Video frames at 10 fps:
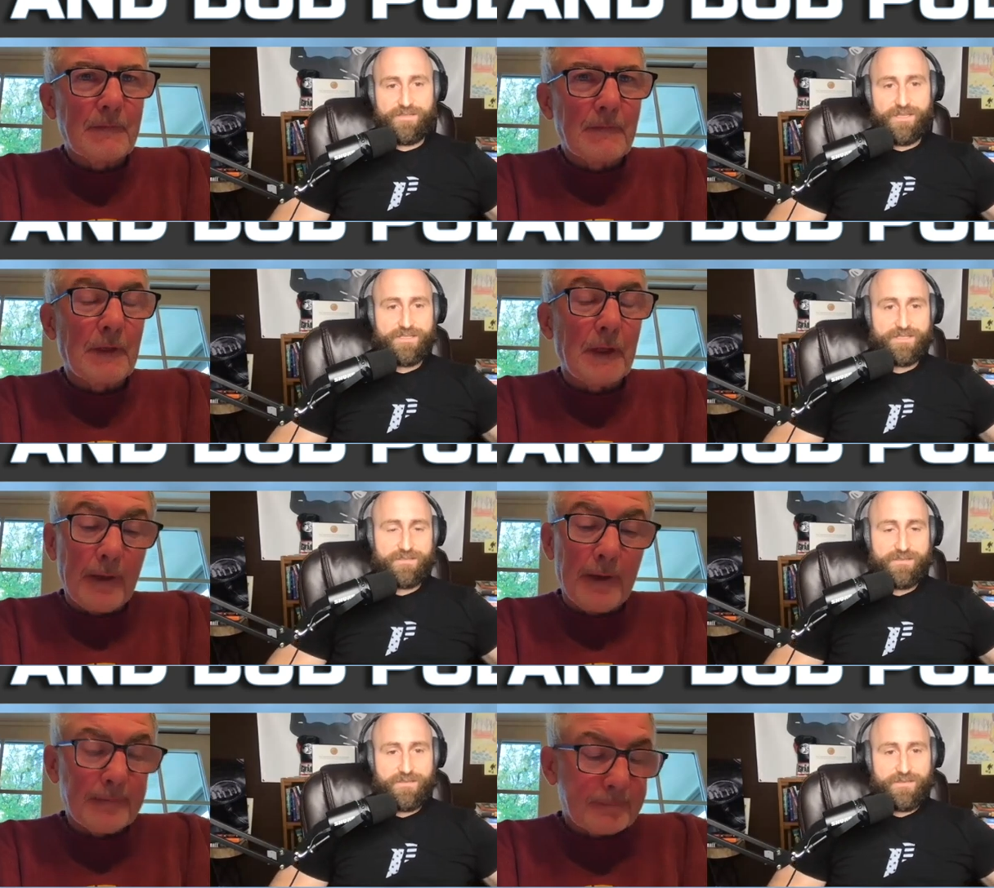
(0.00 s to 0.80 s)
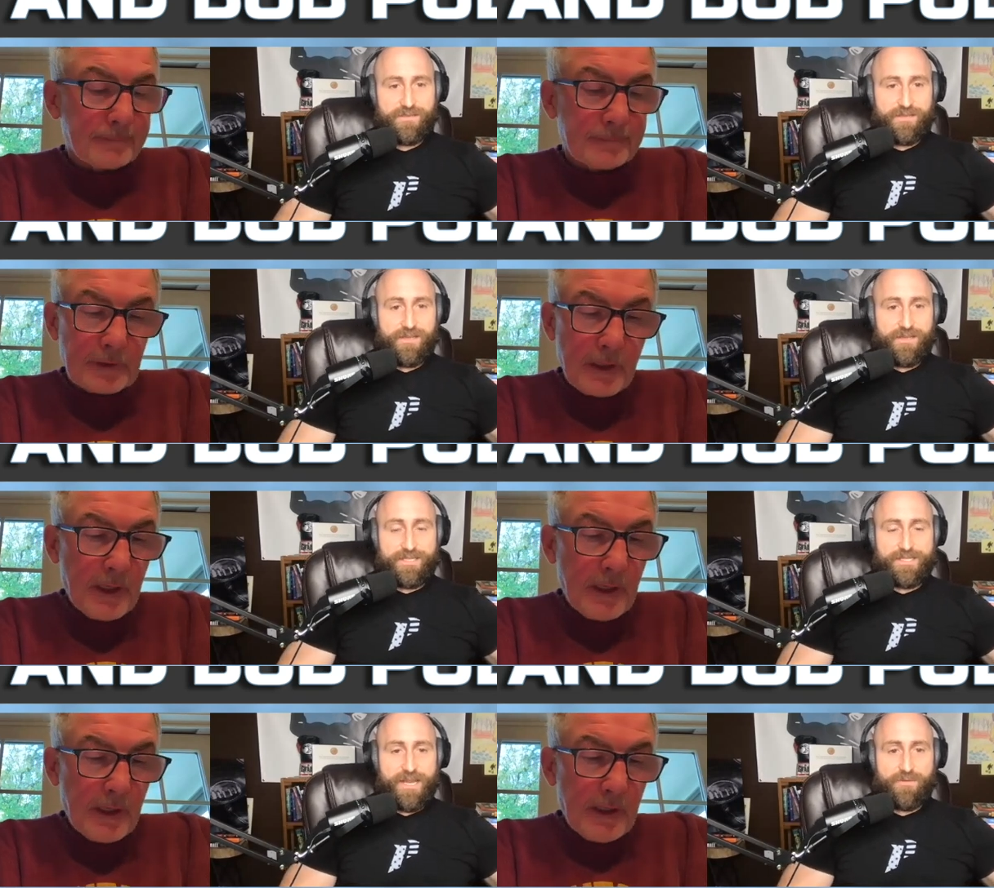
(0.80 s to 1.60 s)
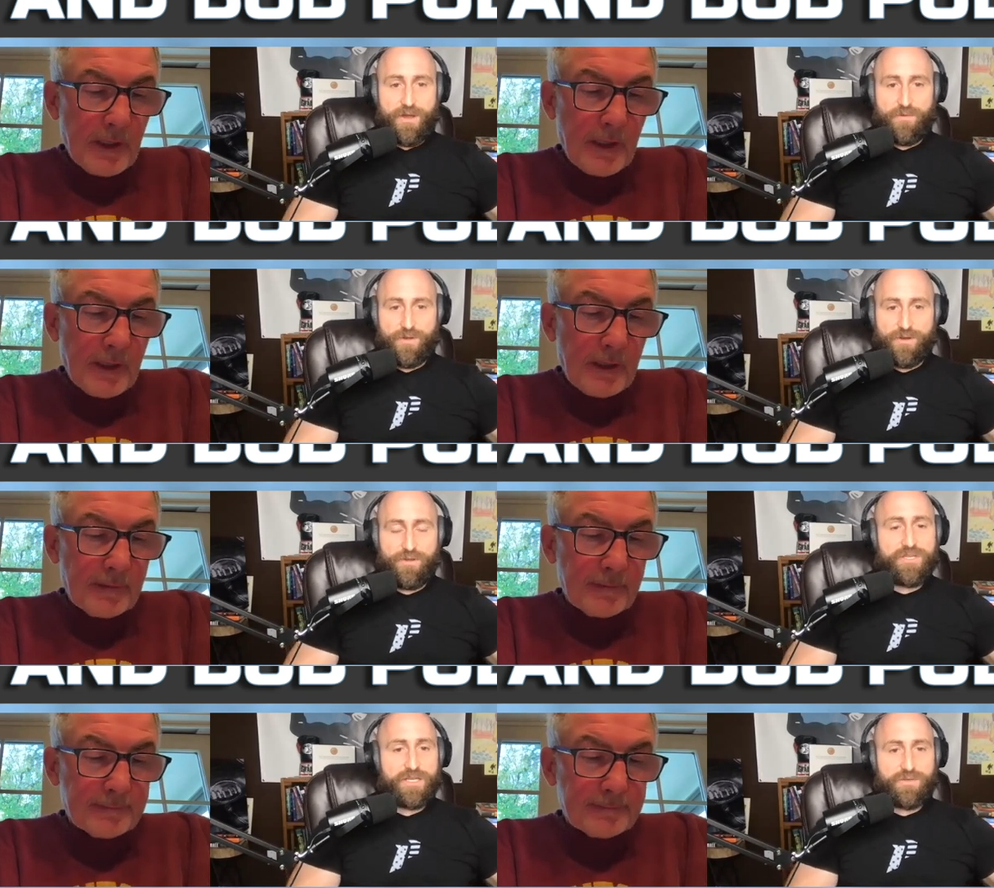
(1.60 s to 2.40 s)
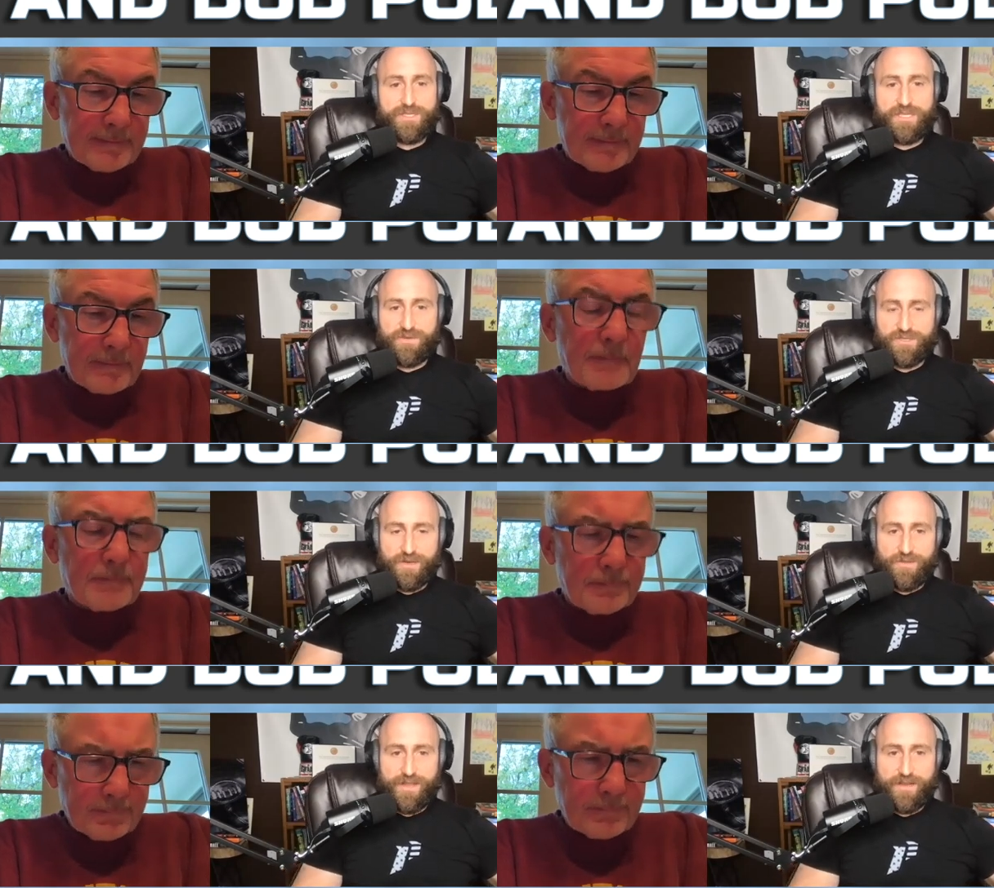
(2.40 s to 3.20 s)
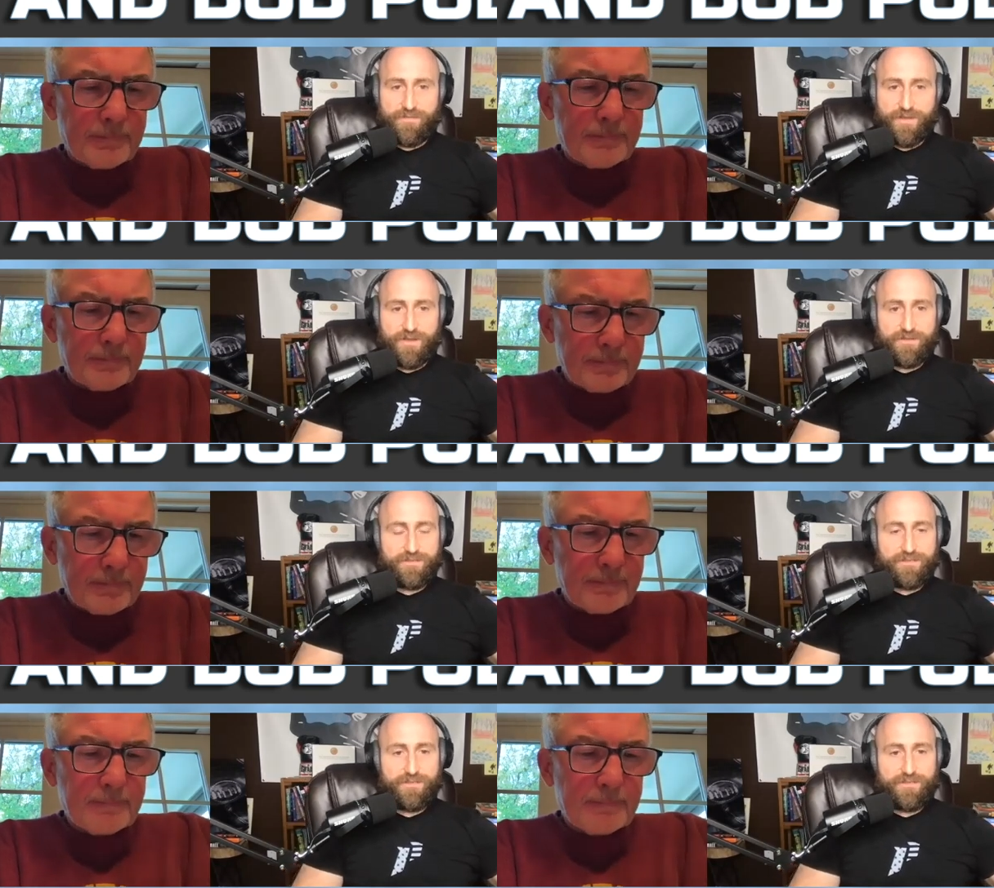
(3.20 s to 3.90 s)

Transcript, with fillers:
Speaker 1: Yes. Yeah insane route runner. You talk to receivers around the NFL,